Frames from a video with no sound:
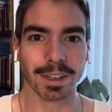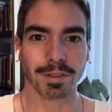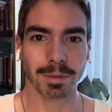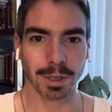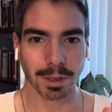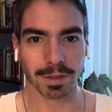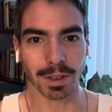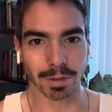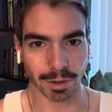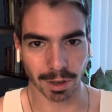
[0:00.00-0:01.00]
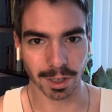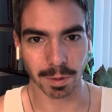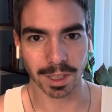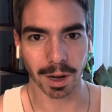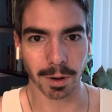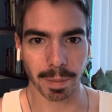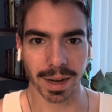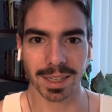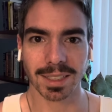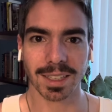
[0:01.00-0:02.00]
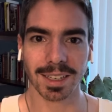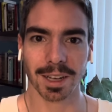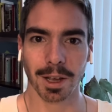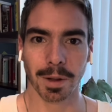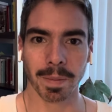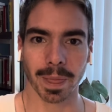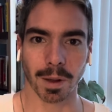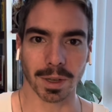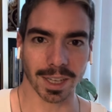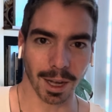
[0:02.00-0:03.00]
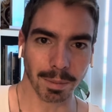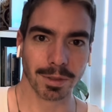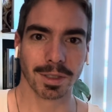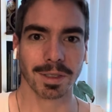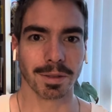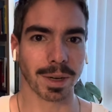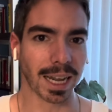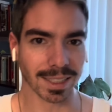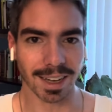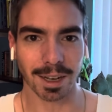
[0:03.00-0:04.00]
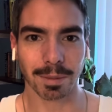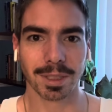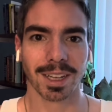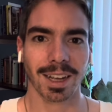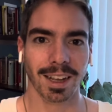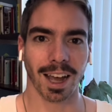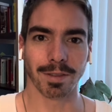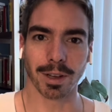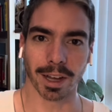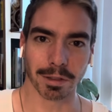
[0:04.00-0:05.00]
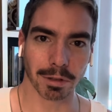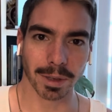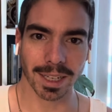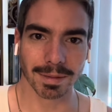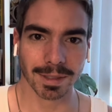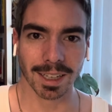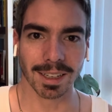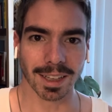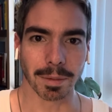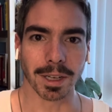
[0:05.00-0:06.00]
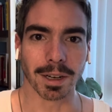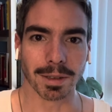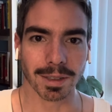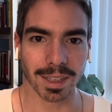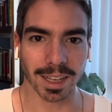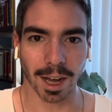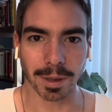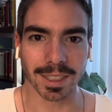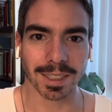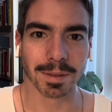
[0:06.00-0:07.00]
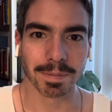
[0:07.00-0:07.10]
from you if you've struggled with codependency. What's helped? What hasn't helped? Have you gotten through it? Let me know in the comments.